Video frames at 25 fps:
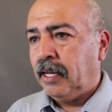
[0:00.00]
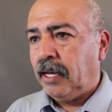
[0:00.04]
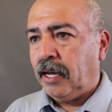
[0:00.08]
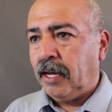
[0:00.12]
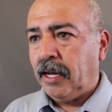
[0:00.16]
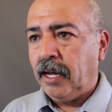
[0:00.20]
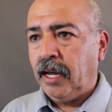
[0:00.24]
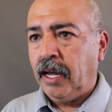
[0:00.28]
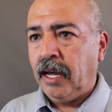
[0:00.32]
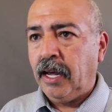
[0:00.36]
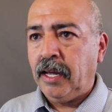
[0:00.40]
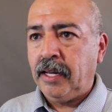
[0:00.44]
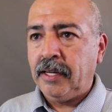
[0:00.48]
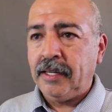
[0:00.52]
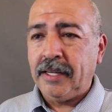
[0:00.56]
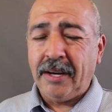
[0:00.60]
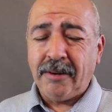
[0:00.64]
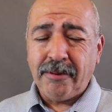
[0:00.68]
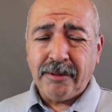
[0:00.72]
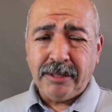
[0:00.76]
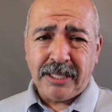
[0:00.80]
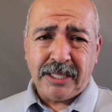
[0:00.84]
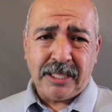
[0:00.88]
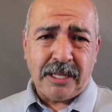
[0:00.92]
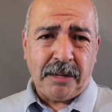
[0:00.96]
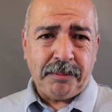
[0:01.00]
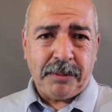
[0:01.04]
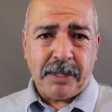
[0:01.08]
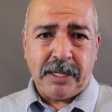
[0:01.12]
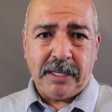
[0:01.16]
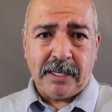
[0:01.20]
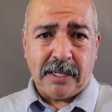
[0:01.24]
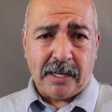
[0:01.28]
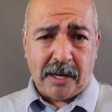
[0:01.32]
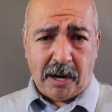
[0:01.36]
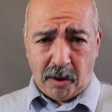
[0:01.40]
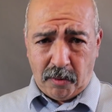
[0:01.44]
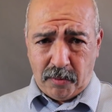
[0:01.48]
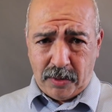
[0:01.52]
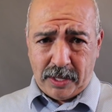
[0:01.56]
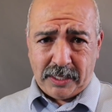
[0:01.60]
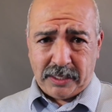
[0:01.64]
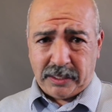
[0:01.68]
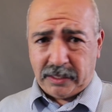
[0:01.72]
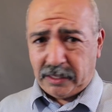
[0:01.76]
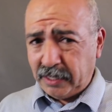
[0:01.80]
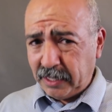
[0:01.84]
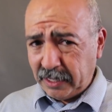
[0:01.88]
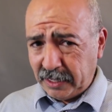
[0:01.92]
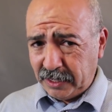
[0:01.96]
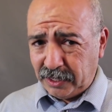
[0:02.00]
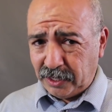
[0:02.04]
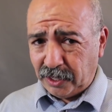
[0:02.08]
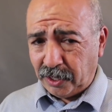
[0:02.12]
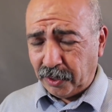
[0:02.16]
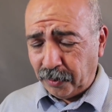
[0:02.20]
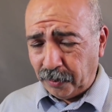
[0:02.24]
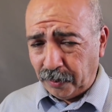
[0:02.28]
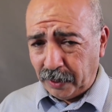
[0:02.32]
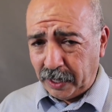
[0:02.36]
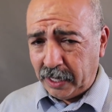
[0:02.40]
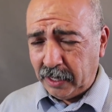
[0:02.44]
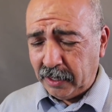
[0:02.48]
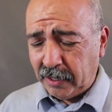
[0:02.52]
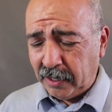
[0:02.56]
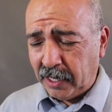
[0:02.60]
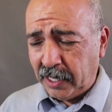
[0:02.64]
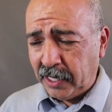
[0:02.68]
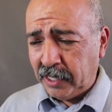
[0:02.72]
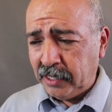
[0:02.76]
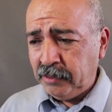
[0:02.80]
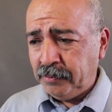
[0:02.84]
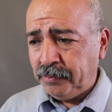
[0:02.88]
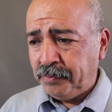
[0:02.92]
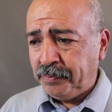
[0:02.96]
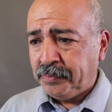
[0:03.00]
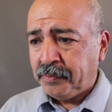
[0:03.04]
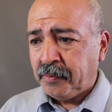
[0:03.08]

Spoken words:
and that was something I always disagreed on,